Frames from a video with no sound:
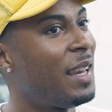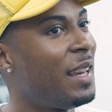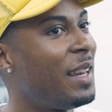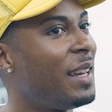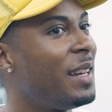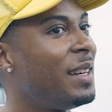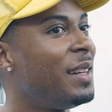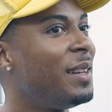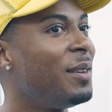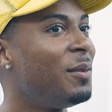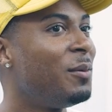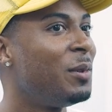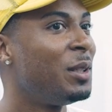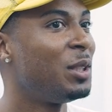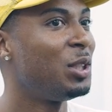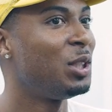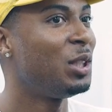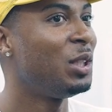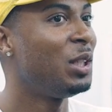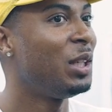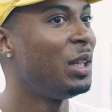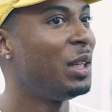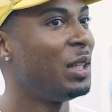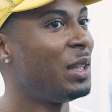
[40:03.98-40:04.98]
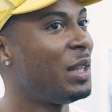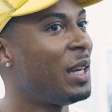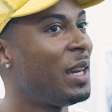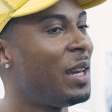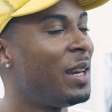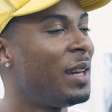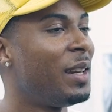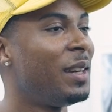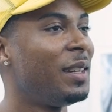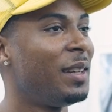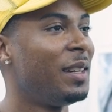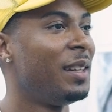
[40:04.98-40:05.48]
And when she did
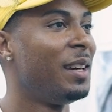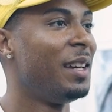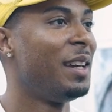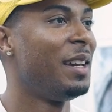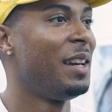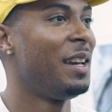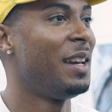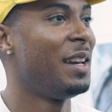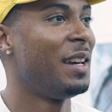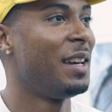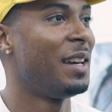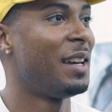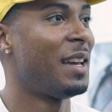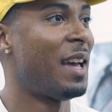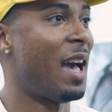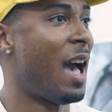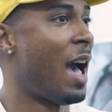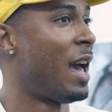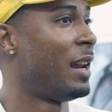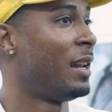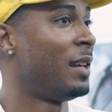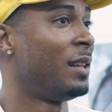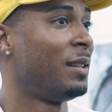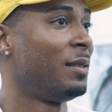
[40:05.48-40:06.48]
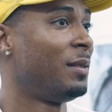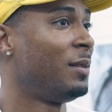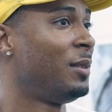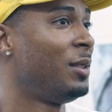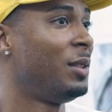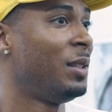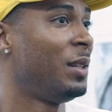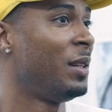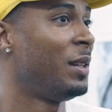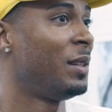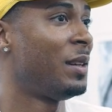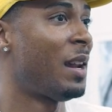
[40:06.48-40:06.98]
that,
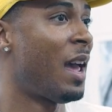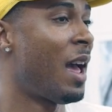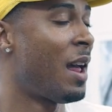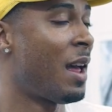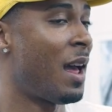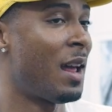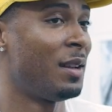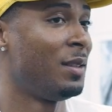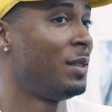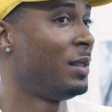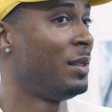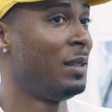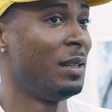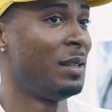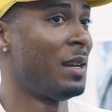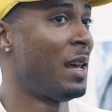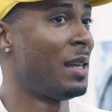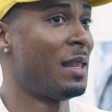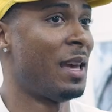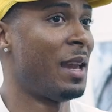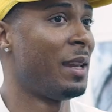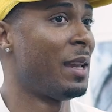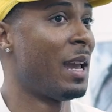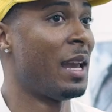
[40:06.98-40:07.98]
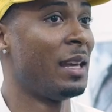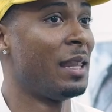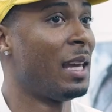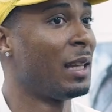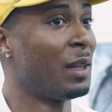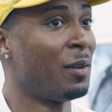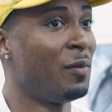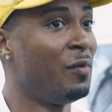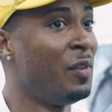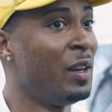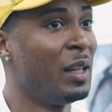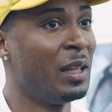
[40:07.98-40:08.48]
I just did not like it. I ain't
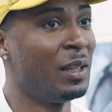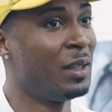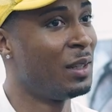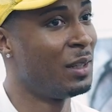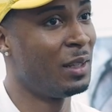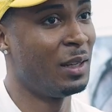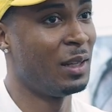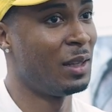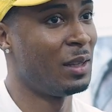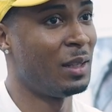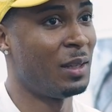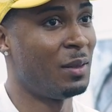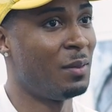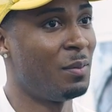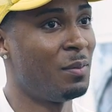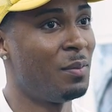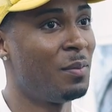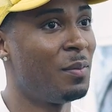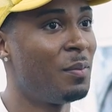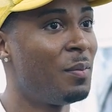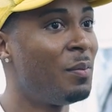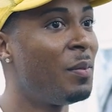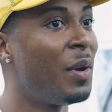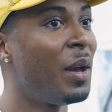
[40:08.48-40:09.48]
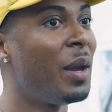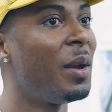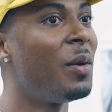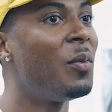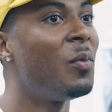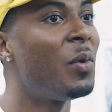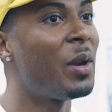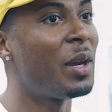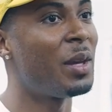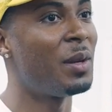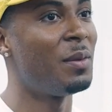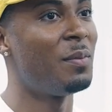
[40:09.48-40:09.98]
like the feeling of nothing.
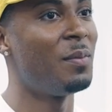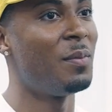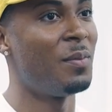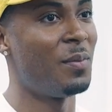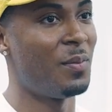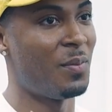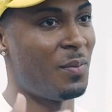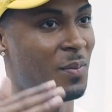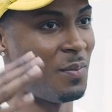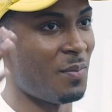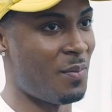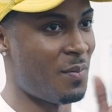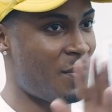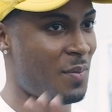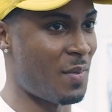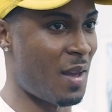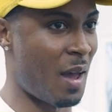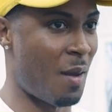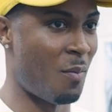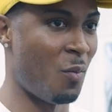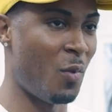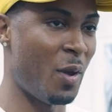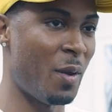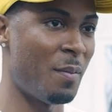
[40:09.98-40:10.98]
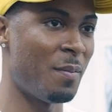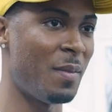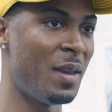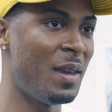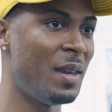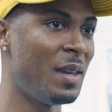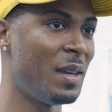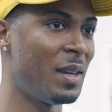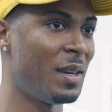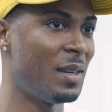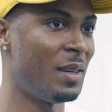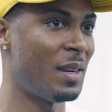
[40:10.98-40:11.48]
But when I'm with
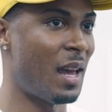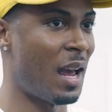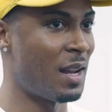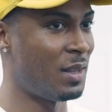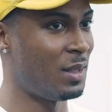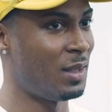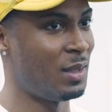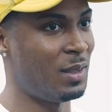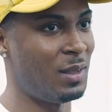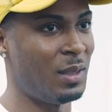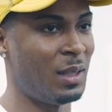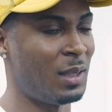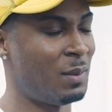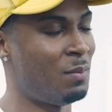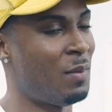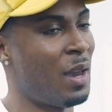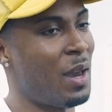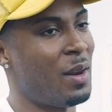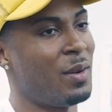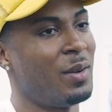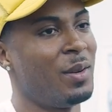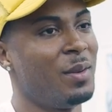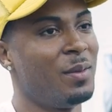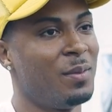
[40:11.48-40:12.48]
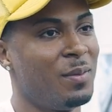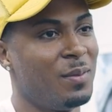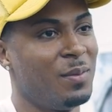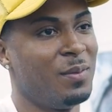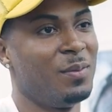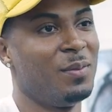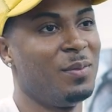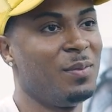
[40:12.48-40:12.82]
men, it's better.